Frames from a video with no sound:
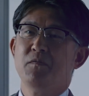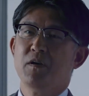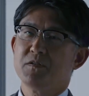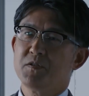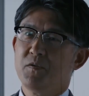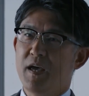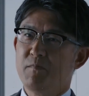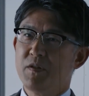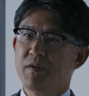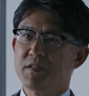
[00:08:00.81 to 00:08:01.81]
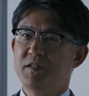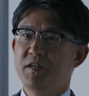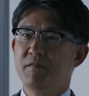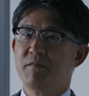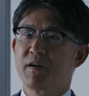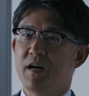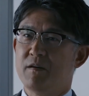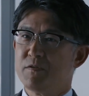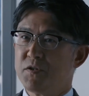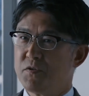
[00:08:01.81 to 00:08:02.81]
range anxiety, and
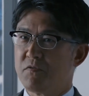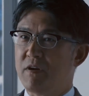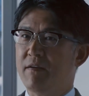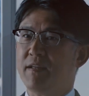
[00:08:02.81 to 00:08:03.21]
production cost,